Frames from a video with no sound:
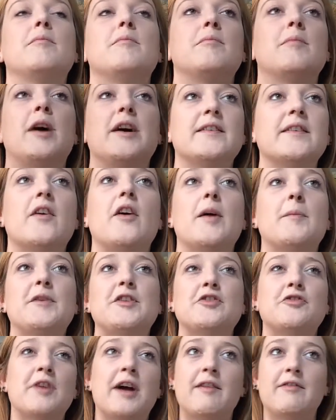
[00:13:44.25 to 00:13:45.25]
my time
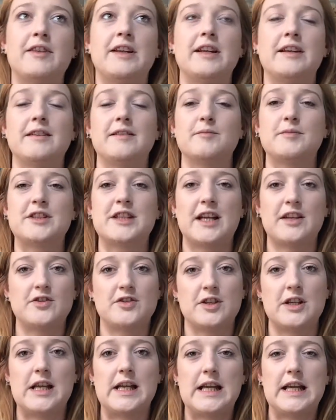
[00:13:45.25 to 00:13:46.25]
in travelling
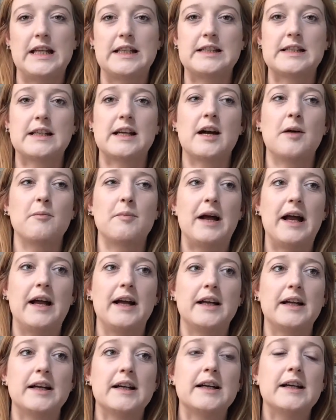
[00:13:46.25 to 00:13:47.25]
potentially to come
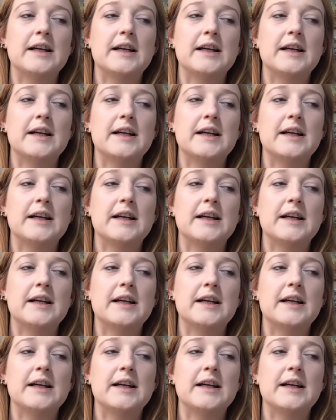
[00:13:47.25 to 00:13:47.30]
back